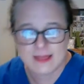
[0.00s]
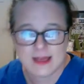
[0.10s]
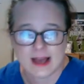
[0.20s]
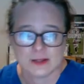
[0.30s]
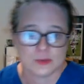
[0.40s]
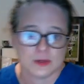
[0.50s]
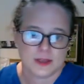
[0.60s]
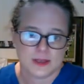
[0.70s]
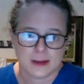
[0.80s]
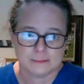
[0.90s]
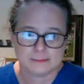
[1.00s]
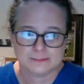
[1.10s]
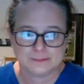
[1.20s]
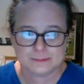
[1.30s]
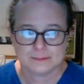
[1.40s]
that sort of thing.
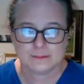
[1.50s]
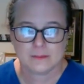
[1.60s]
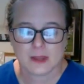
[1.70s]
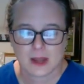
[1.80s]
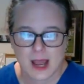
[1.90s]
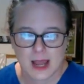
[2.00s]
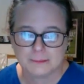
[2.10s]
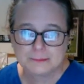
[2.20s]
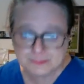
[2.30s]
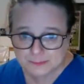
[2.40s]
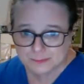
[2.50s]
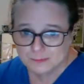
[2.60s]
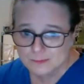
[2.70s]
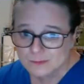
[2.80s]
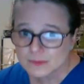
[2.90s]
Okay?
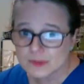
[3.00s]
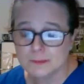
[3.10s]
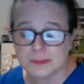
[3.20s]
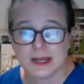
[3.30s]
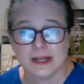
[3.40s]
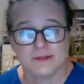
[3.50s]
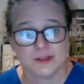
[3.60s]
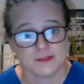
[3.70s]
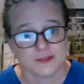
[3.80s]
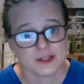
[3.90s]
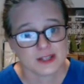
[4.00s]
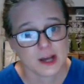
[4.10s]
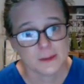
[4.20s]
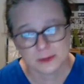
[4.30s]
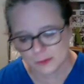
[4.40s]
But for the first
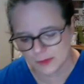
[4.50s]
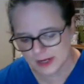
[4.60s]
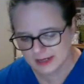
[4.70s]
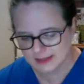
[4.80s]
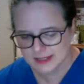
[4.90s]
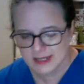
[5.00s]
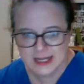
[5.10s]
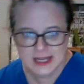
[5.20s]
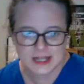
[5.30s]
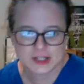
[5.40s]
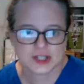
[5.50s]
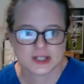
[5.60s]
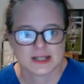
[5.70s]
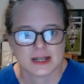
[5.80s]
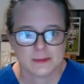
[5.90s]
couple of weeks, it's
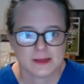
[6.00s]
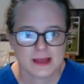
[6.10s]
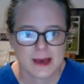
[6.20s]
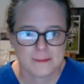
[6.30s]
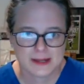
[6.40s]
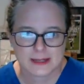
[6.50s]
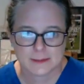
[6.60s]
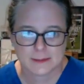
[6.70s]
just going to be that basic